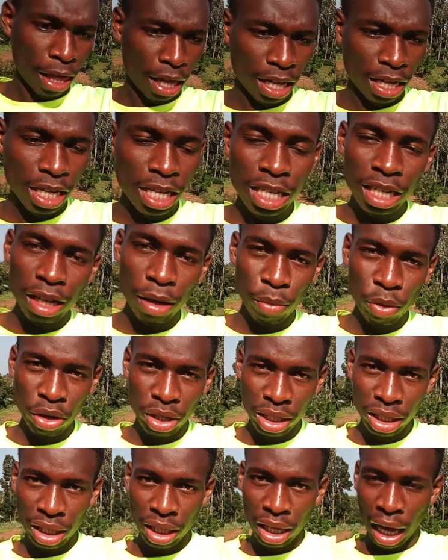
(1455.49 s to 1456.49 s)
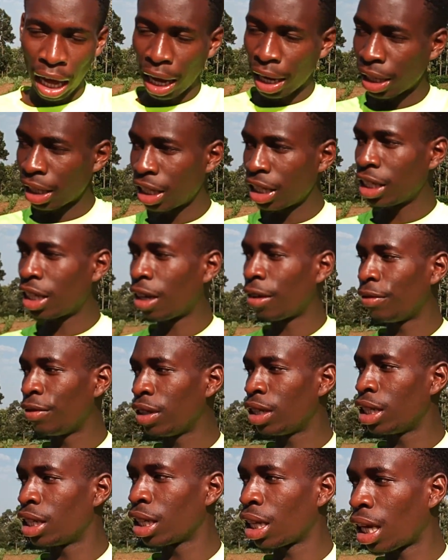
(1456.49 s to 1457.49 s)
in the morning and in the
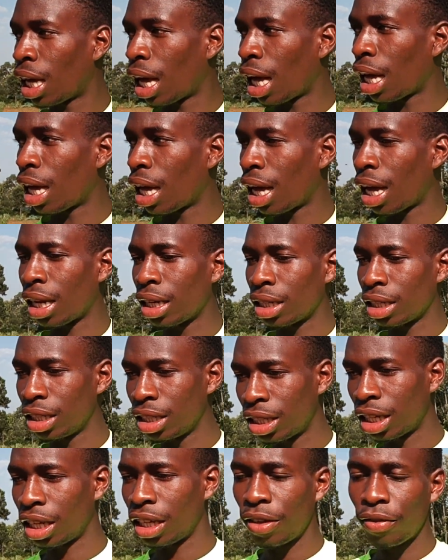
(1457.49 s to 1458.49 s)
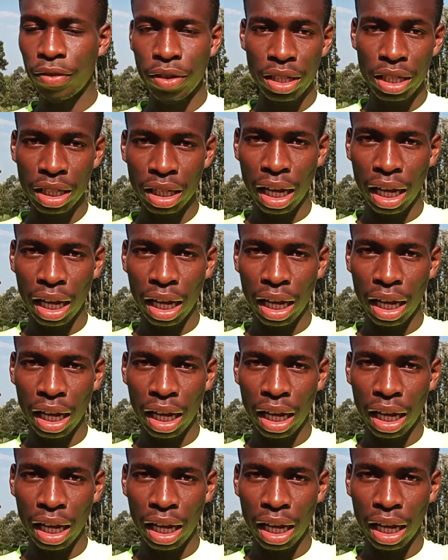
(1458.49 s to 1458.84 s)
evening,